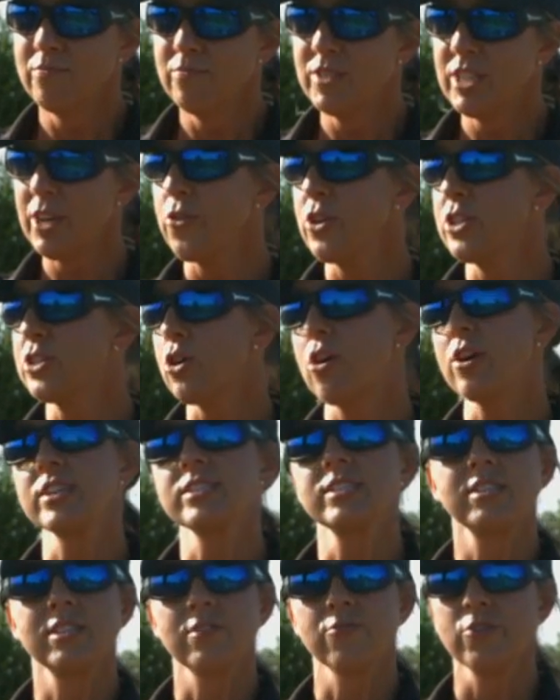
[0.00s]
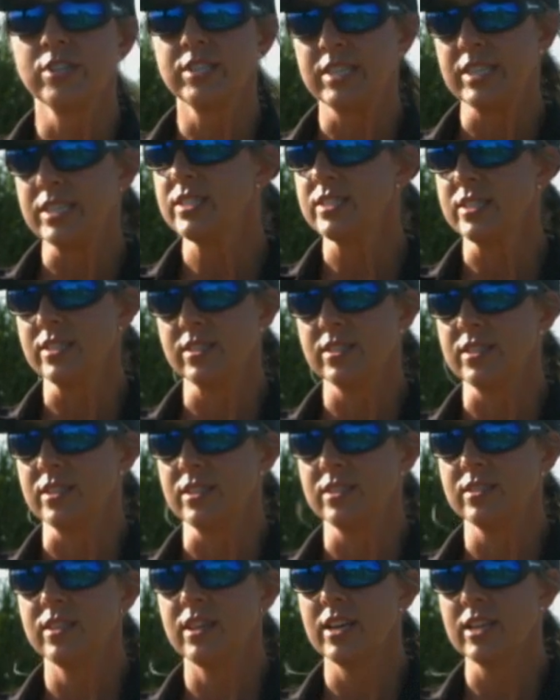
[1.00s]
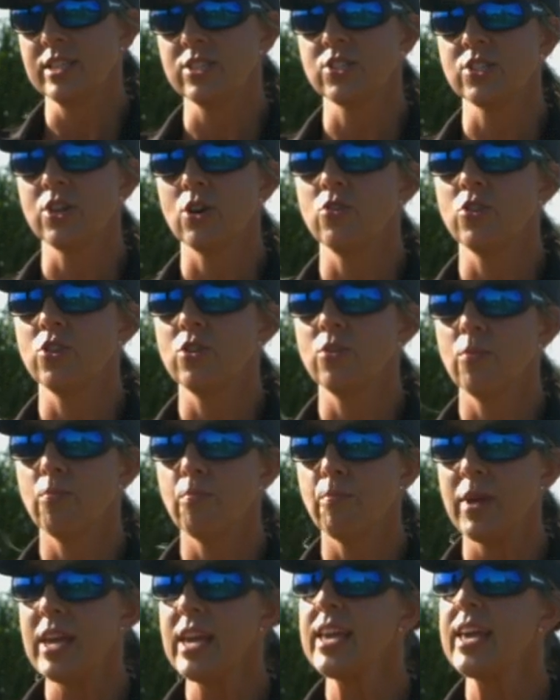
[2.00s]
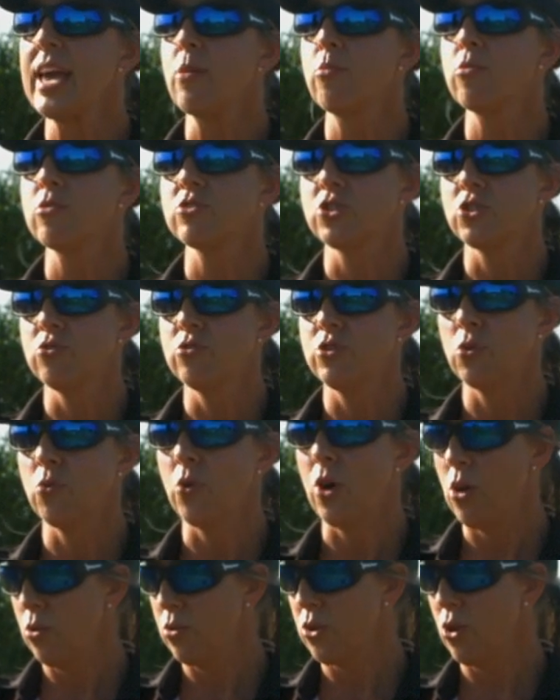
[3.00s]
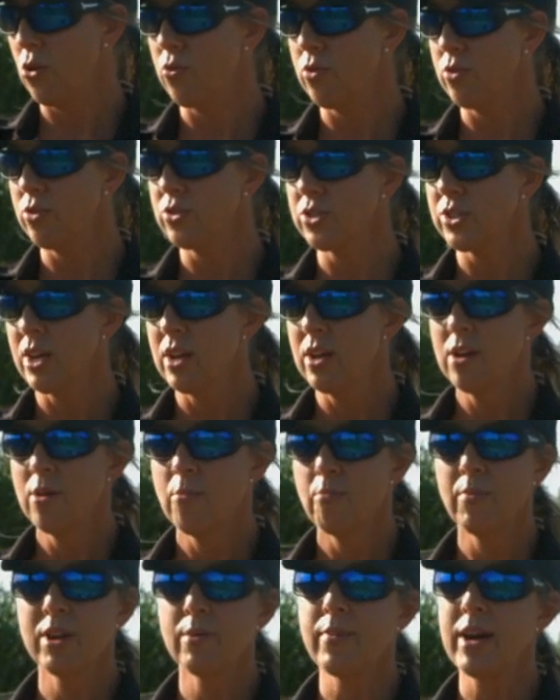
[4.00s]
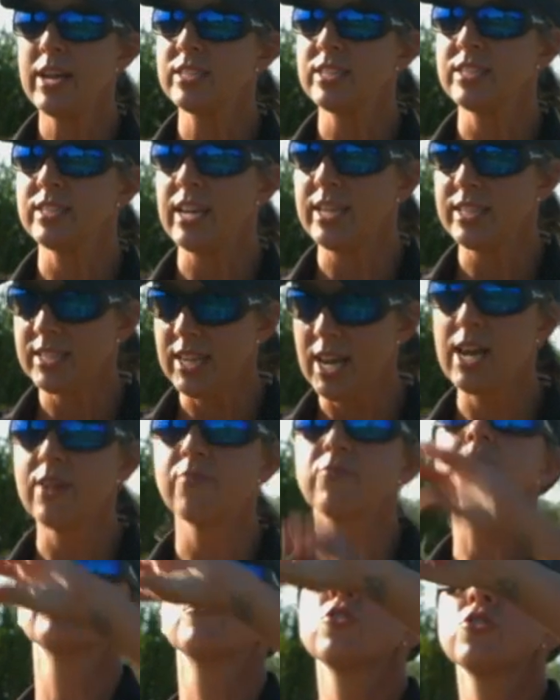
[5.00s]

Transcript: different targets at different distances, and so being able to do holdovers minimizes that time from